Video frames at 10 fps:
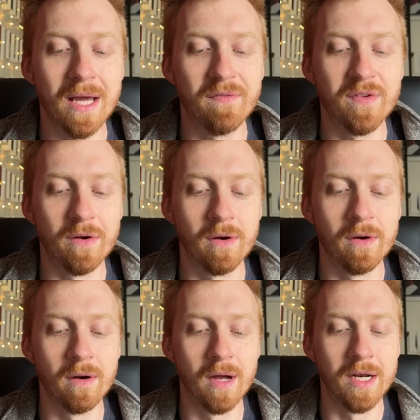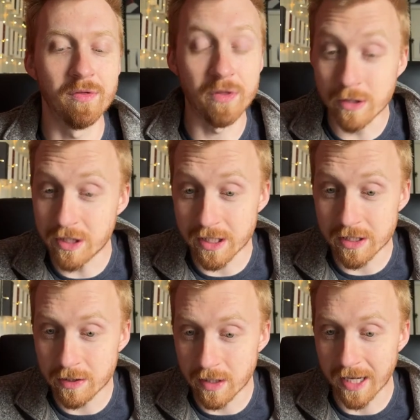if you're an
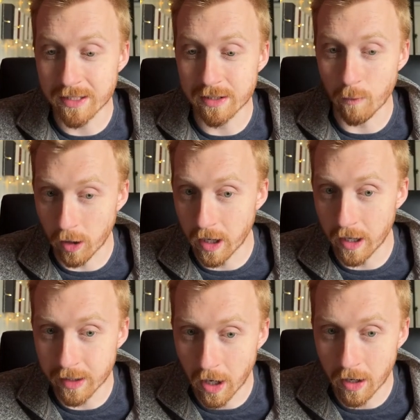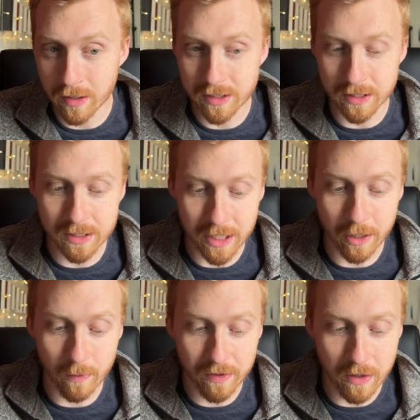enthusiast who likes to work on cars and
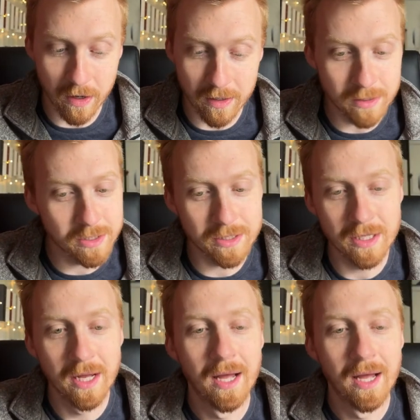tinker with cars,